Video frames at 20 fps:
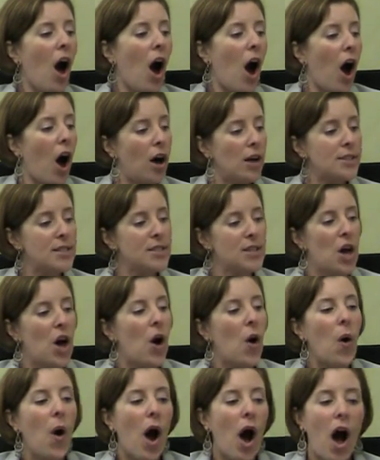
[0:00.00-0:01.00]
Also
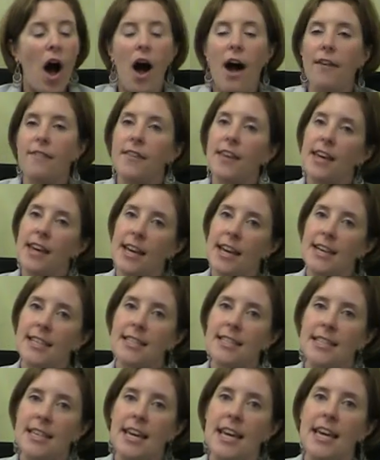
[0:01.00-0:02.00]
on the
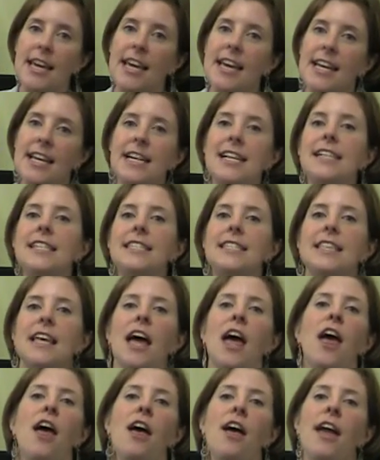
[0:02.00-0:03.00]
ESC is
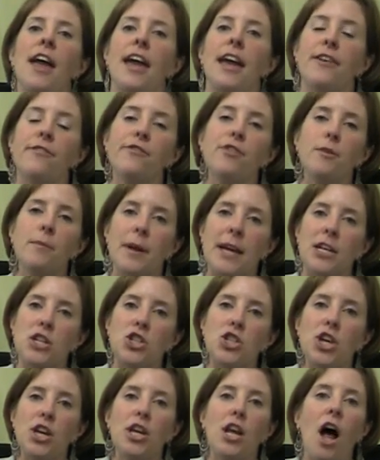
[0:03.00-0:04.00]

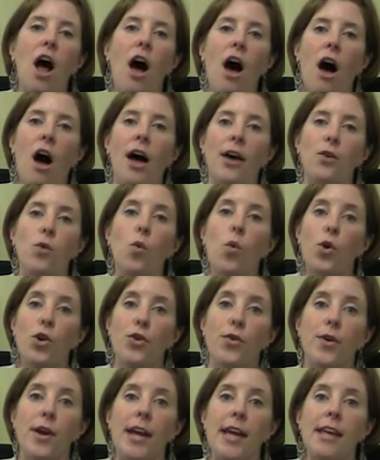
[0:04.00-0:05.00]
information on
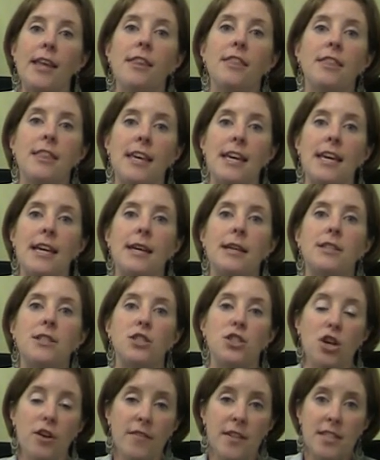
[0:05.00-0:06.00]
ordering the
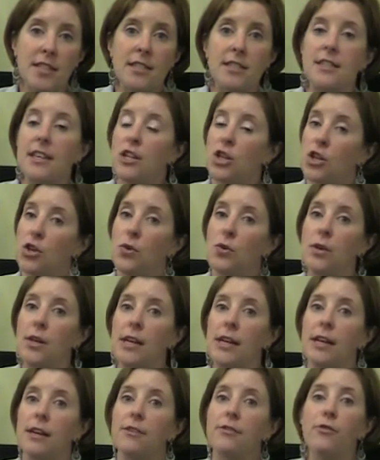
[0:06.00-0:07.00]
services that you
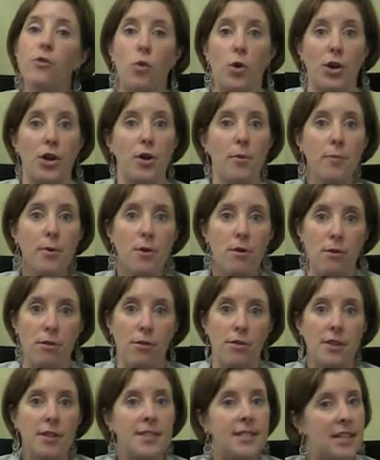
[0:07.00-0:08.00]
need for your
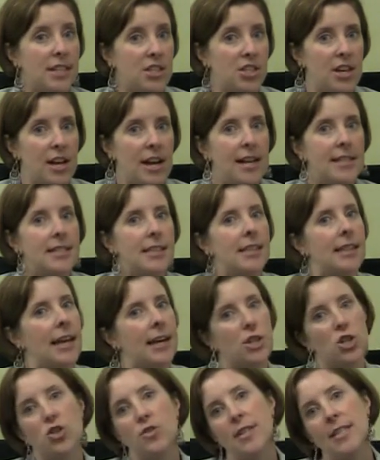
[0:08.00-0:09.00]
booth, such as
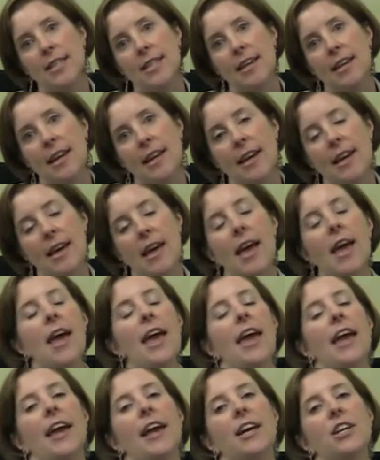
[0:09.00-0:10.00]
electricity,
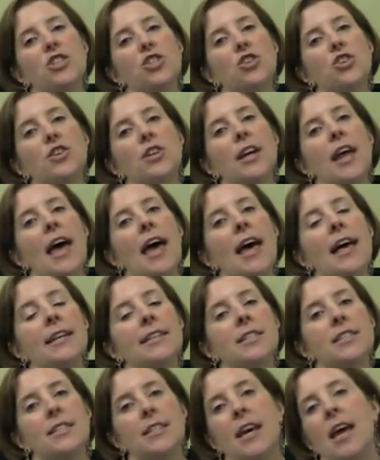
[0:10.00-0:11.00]

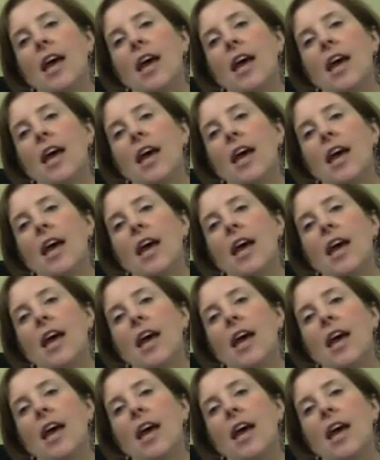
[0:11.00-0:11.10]
internet,